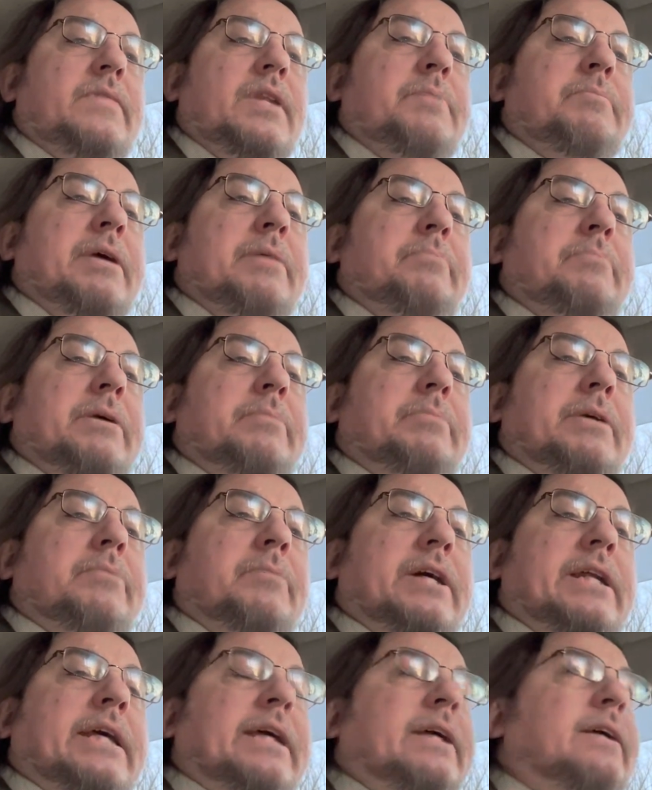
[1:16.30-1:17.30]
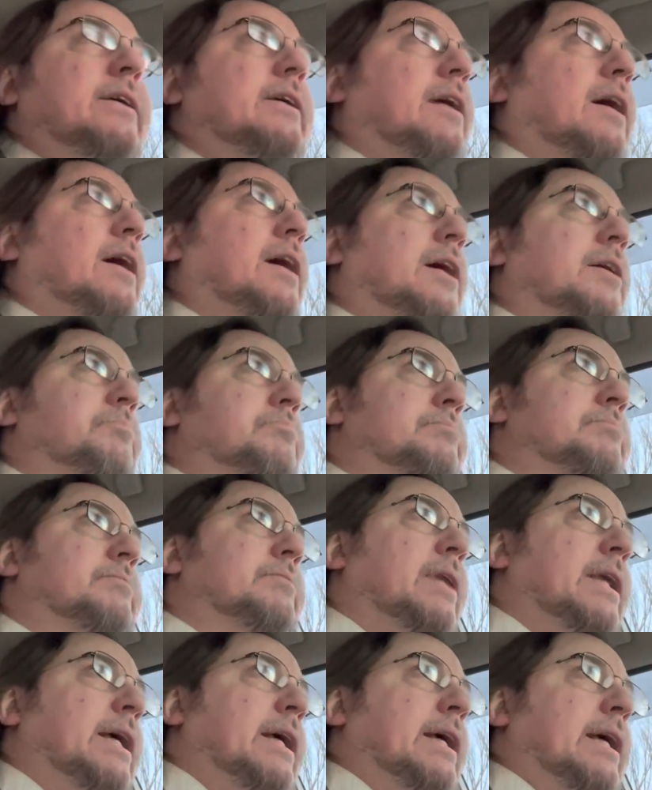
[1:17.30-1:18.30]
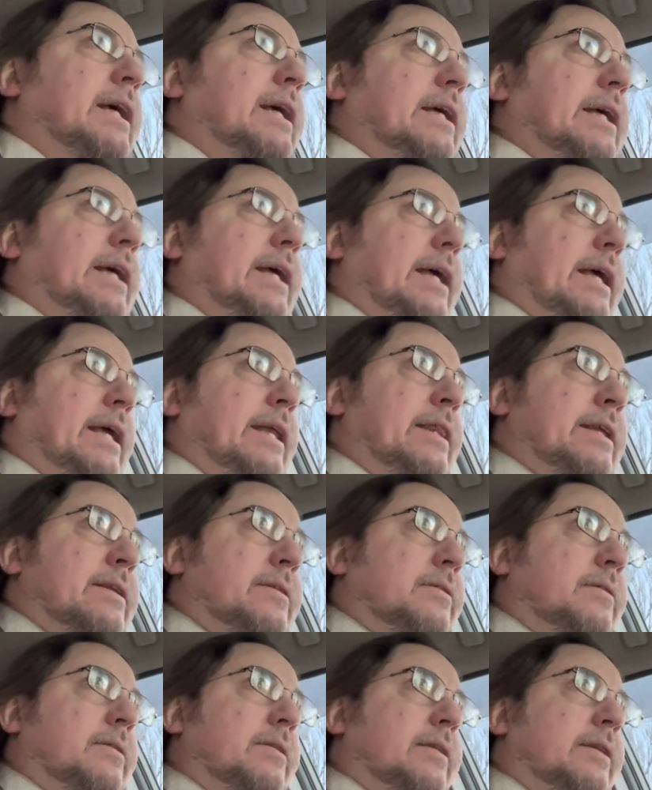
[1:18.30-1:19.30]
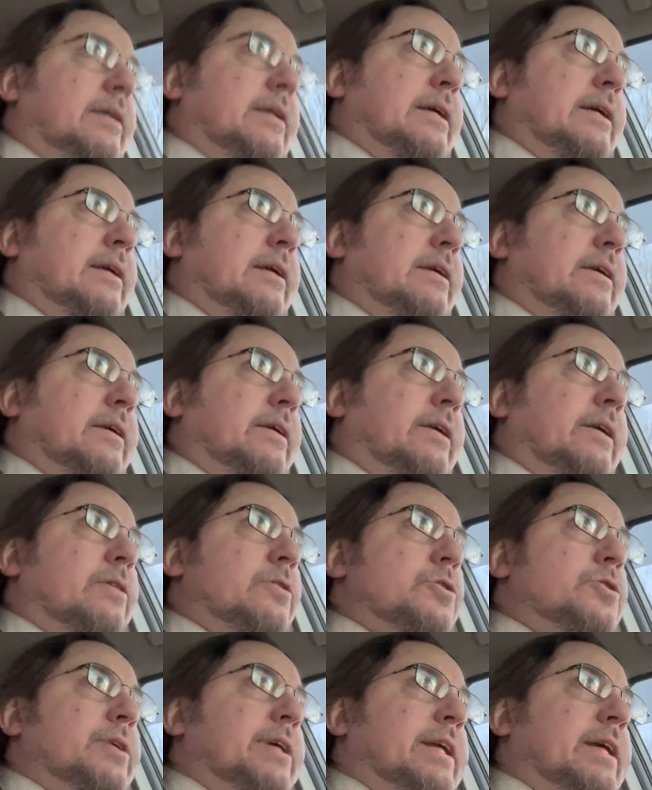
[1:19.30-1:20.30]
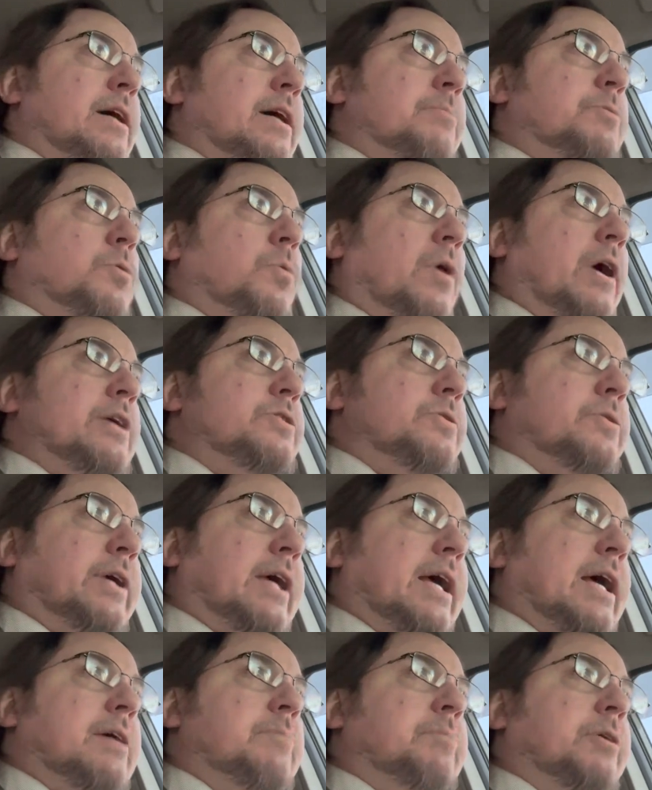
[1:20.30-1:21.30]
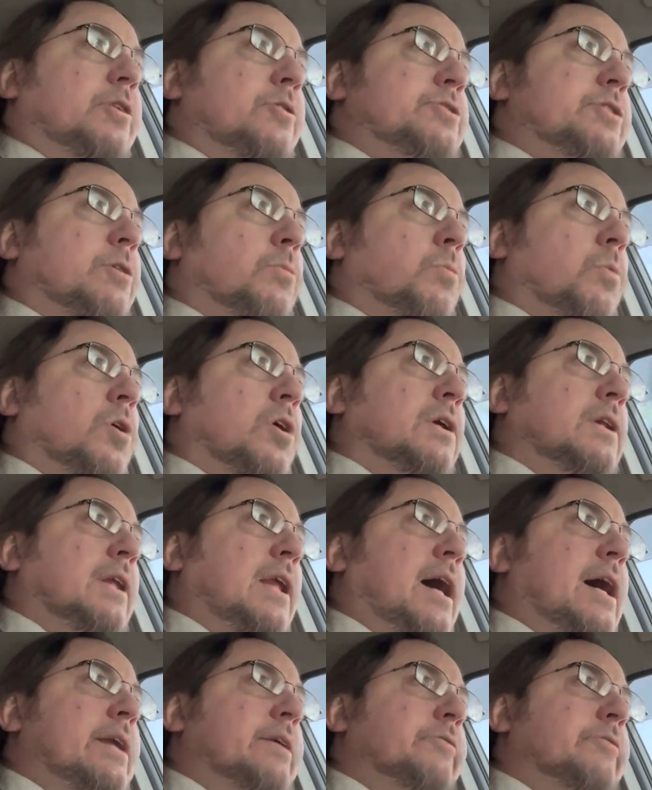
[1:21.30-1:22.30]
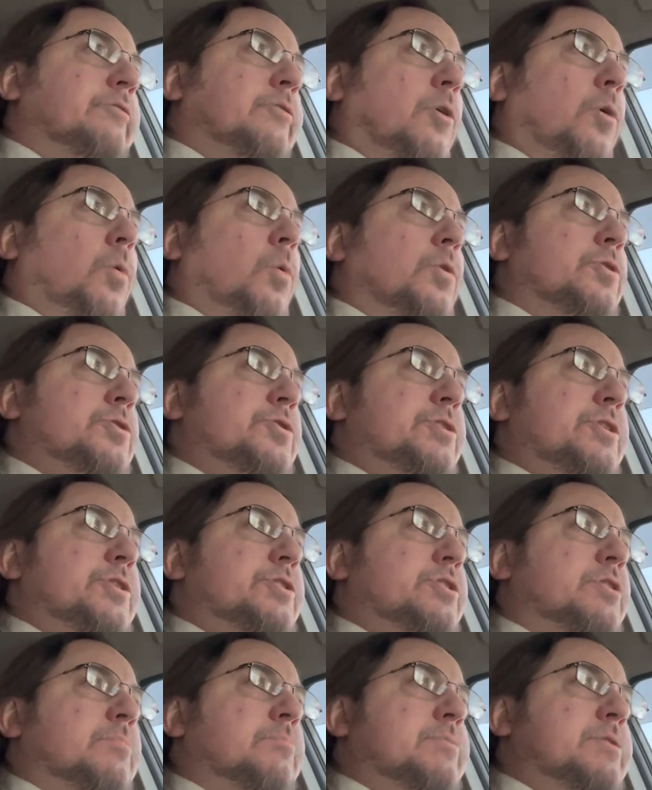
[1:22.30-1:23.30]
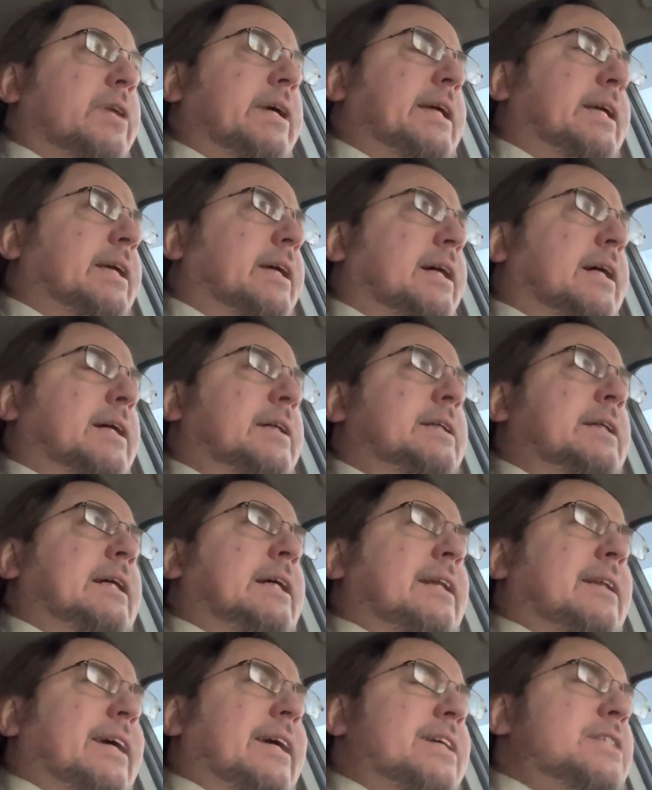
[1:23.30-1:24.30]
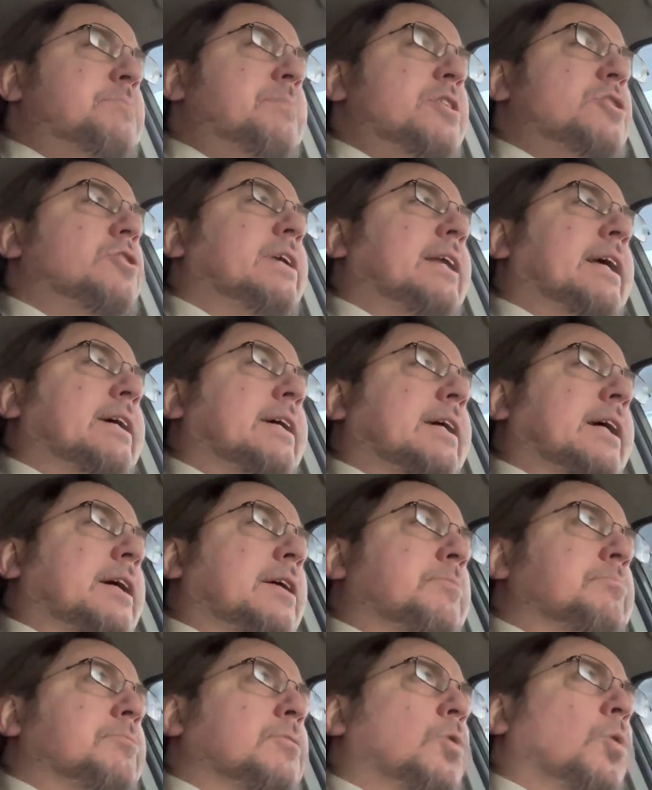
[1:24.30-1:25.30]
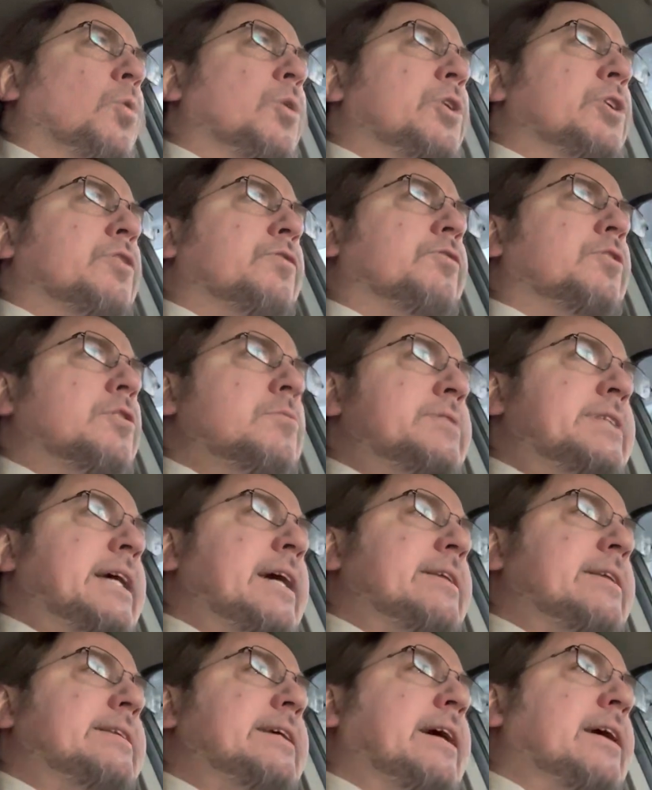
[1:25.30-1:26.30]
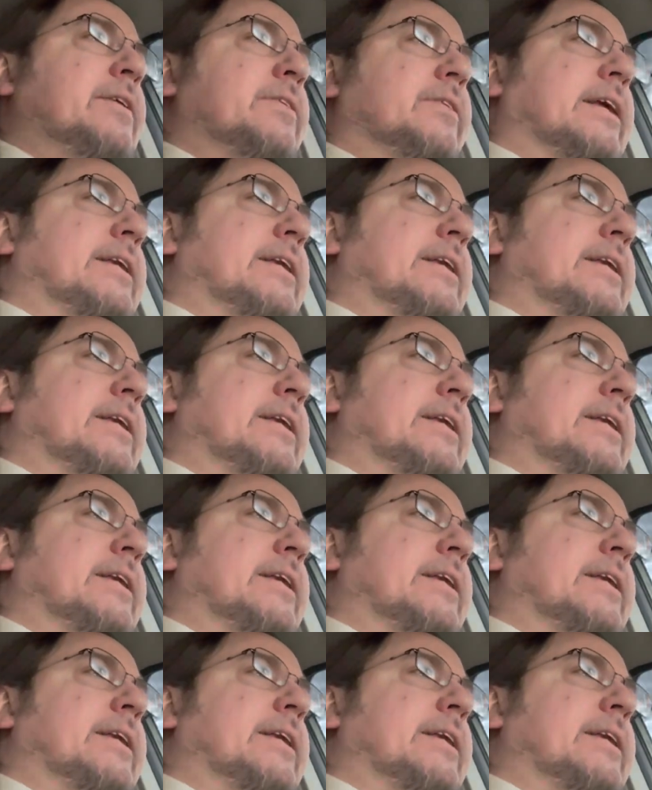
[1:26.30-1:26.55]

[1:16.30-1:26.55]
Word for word: made big, big money um, in the the years leading up to Y2K because there were a lot of older systems, like uh, like especially like um, lawyer firms downtown.